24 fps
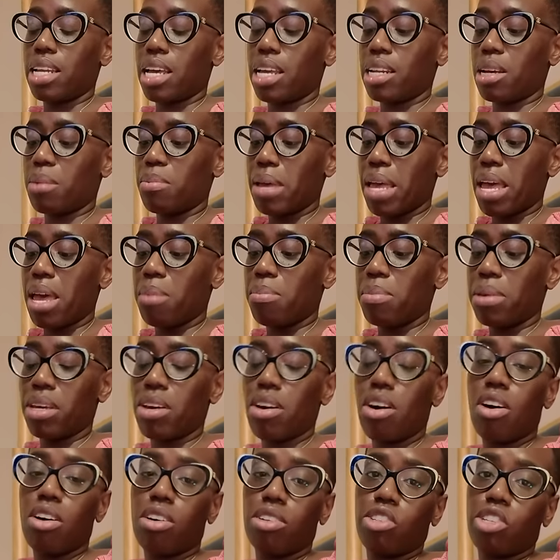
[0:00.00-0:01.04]
and I'm hemming
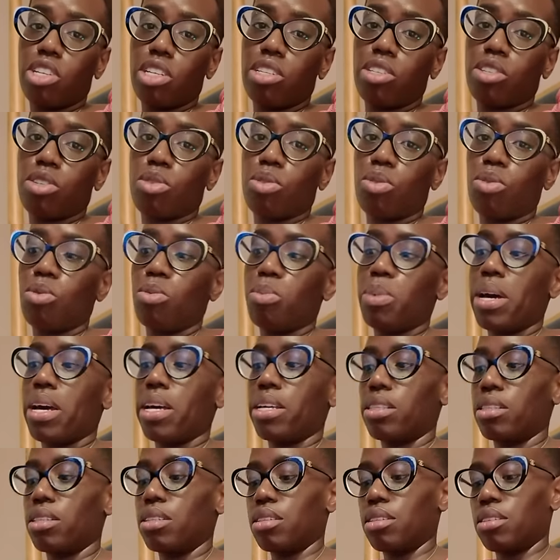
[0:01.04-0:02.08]
RJ's school
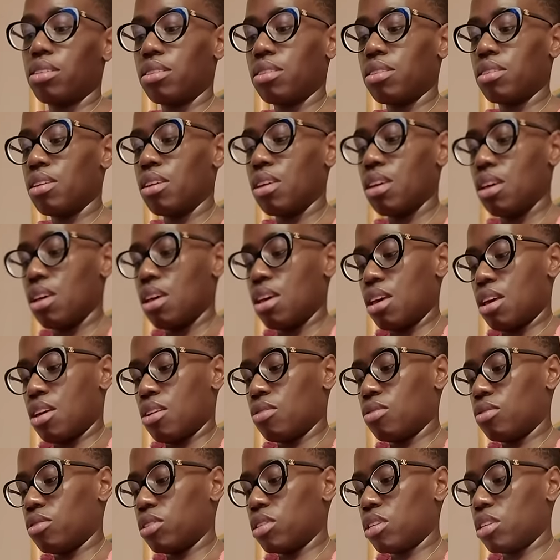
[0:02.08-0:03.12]
pants
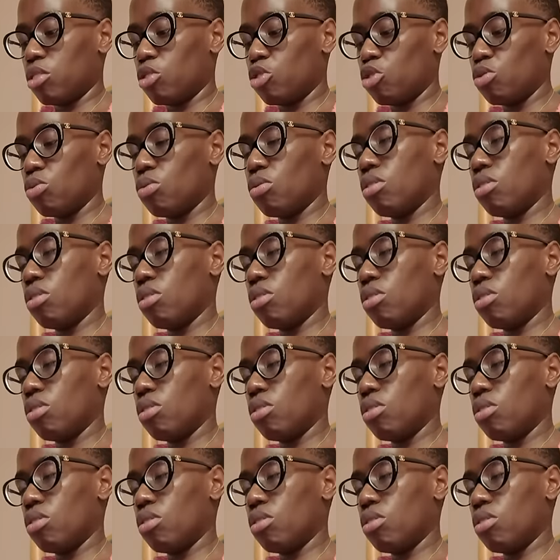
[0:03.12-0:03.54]
because they're too